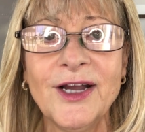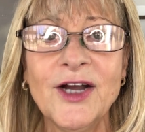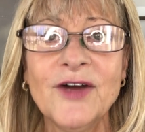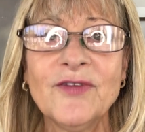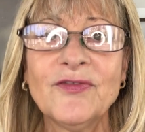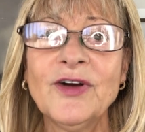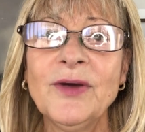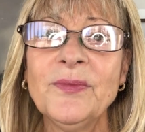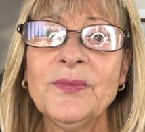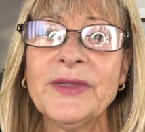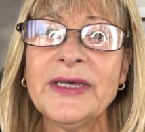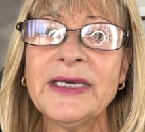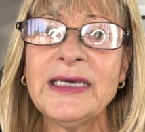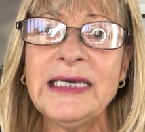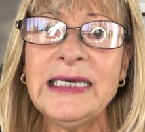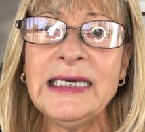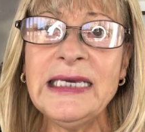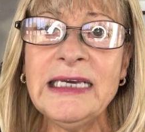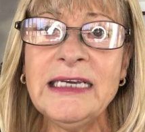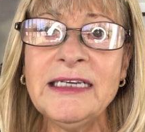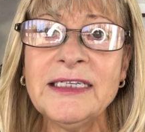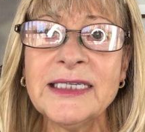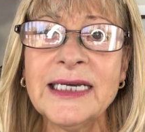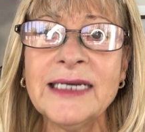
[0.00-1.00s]
From the
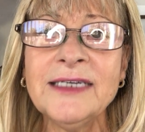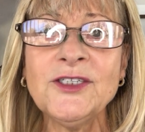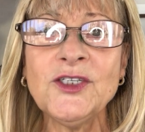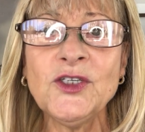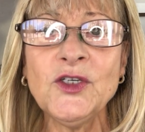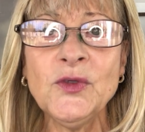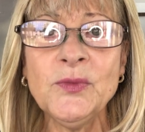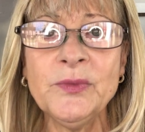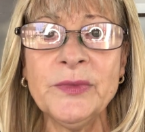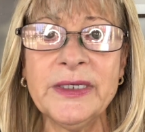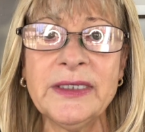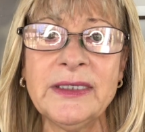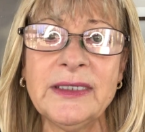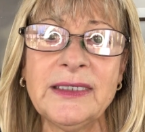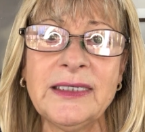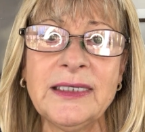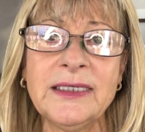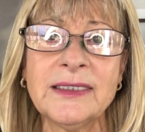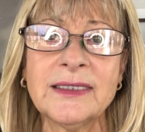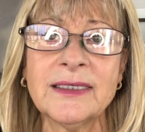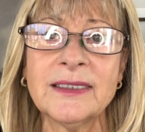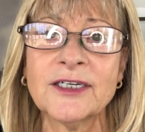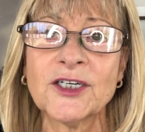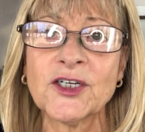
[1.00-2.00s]
heat and
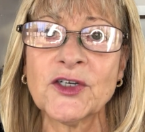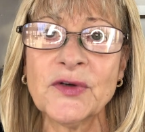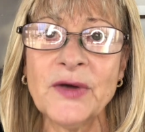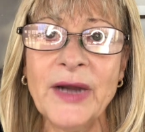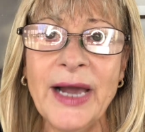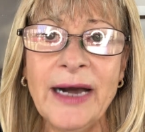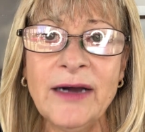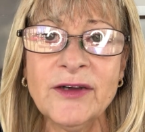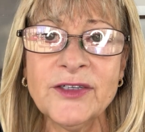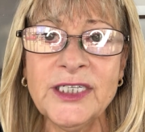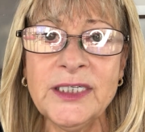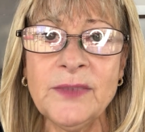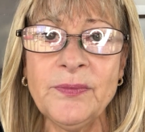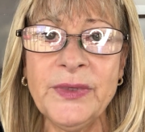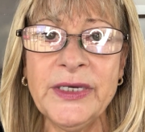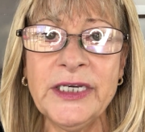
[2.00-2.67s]
humidity to the crowded